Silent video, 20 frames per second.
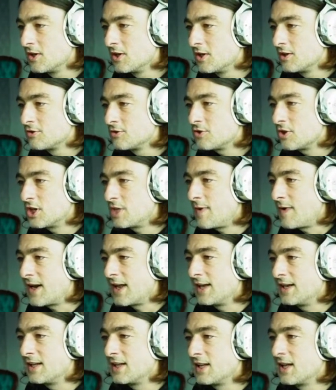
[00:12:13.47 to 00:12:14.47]
Drunky Man
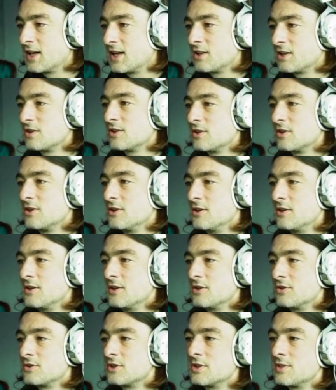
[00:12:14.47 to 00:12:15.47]
ain't in there.
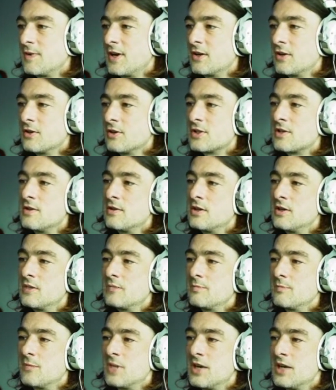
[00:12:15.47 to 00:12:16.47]
Drunky Man. Oh, so I'm going to
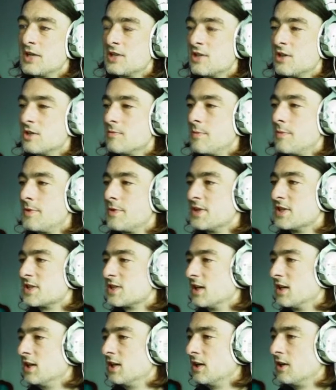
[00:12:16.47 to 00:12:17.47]
click Soda
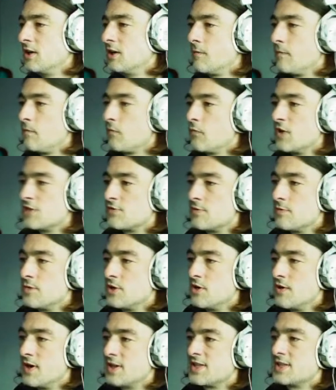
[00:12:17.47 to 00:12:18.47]
Popinski. He's from the
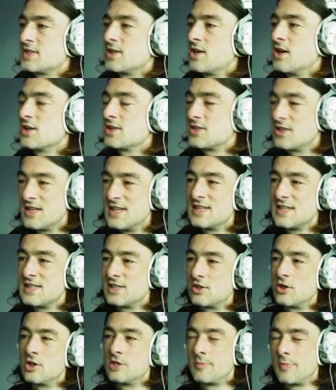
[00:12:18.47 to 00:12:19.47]
USSR, so it is
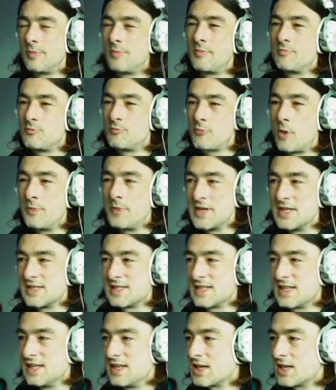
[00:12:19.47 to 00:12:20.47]
Soda
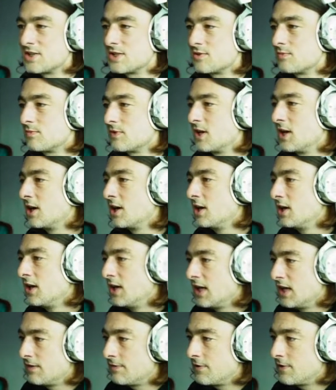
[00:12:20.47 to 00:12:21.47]
Popinski. That's, yeah.
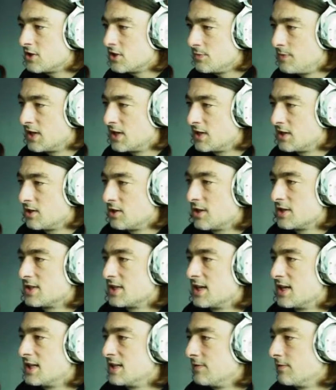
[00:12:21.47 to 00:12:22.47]
He first appeared in
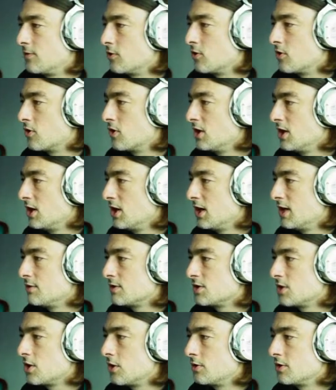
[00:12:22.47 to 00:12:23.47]
1984. He was
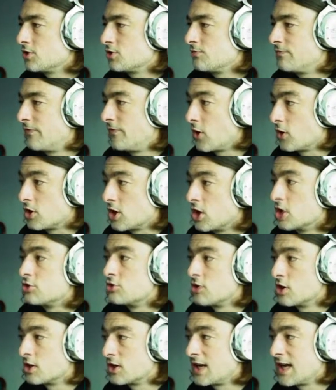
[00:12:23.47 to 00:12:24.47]
known as Vodka
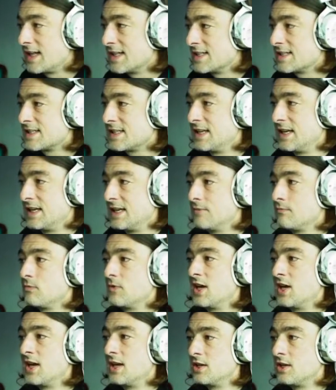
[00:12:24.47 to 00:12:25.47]
Drunkensky.
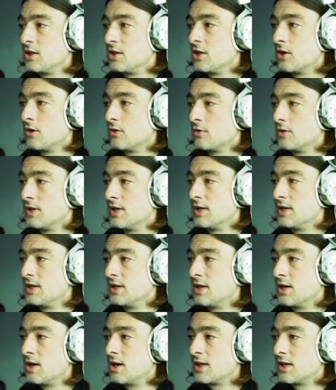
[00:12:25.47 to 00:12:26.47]
There you go, in
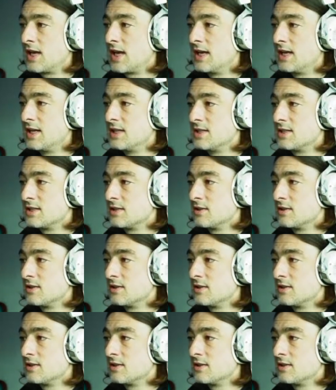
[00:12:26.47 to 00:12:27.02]
the arcade